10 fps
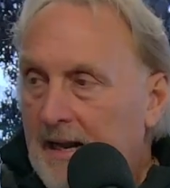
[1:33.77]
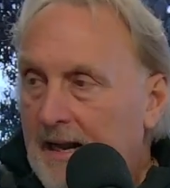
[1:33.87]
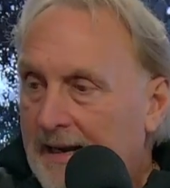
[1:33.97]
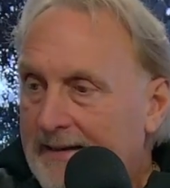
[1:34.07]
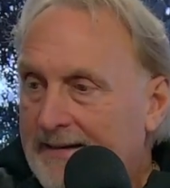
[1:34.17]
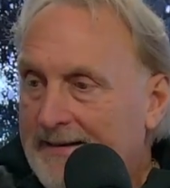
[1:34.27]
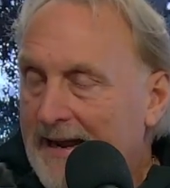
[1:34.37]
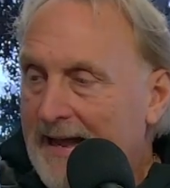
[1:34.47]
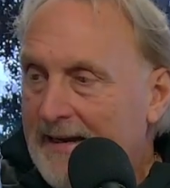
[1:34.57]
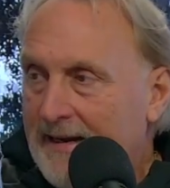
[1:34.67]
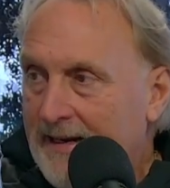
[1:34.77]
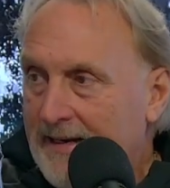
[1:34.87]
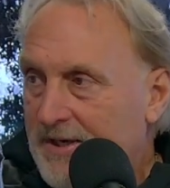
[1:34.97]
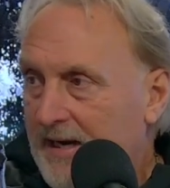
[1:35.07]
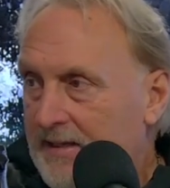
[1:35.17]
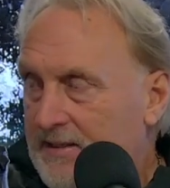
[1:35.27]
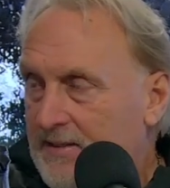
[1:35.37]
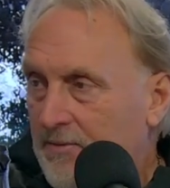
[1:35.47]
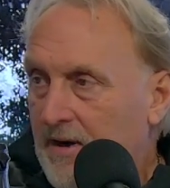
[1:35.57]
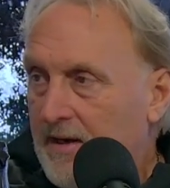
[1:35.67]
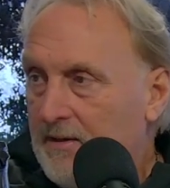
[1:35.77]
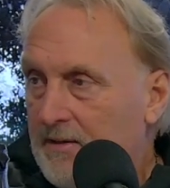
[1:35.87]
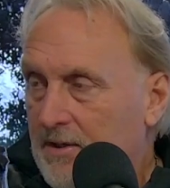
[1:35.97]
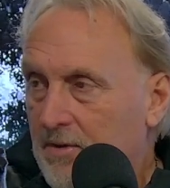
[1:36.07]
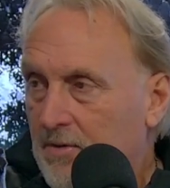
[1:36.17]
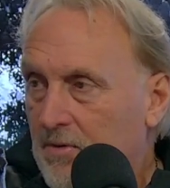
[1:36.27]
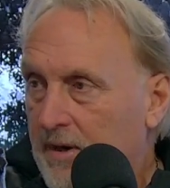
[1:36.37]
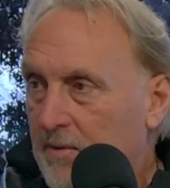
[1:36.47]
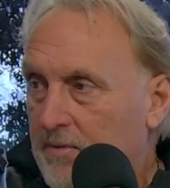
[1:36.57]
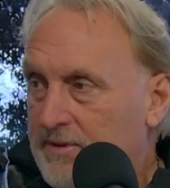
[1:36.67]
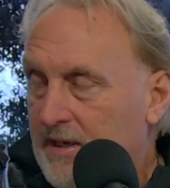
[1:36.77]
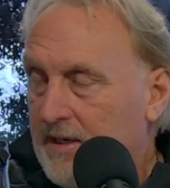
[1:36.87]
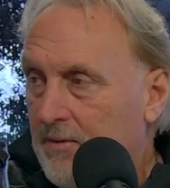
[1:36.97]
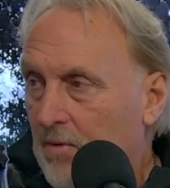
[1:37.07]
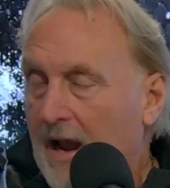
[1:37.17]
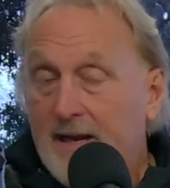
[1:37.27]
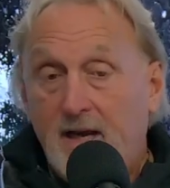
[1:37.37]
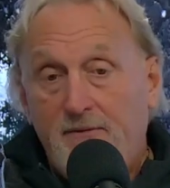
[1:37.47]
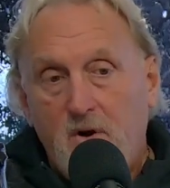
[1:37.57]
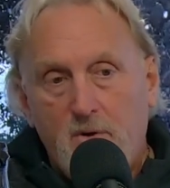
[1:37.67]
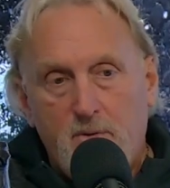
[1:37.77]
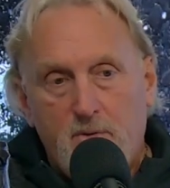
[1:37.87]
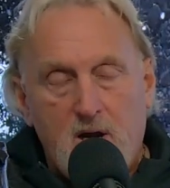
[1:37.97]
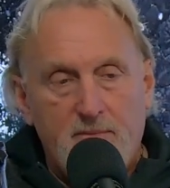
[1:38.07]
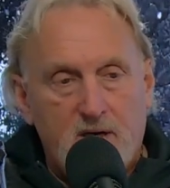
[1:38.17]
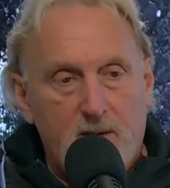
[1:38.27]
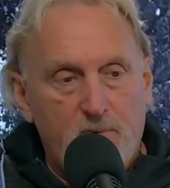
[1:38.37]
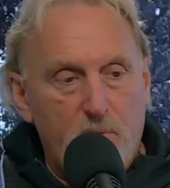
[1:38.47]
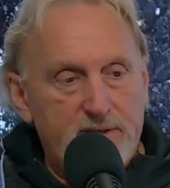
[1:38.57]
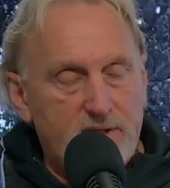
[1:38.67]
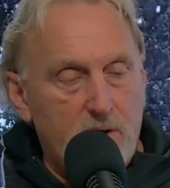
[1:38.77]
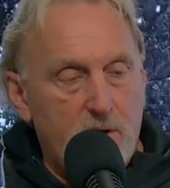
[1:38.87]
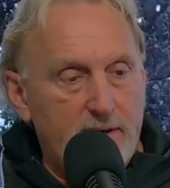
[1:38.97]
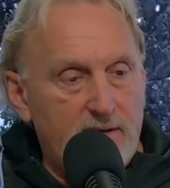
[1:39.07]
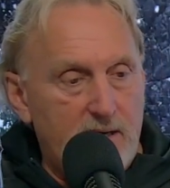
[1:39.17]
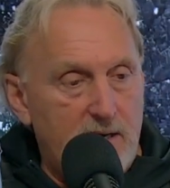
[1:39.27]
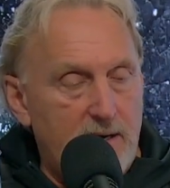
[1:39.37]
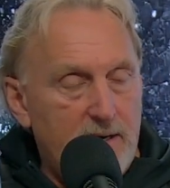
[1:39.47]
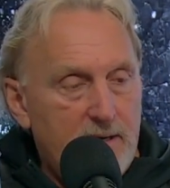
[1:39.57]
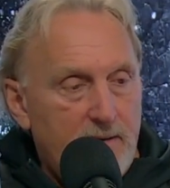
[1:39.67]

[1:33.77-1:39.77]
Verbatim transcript: Mm-hmm. I got a chance to run into you. It was a great, I didn't even know you were coming a couple weeks ago at the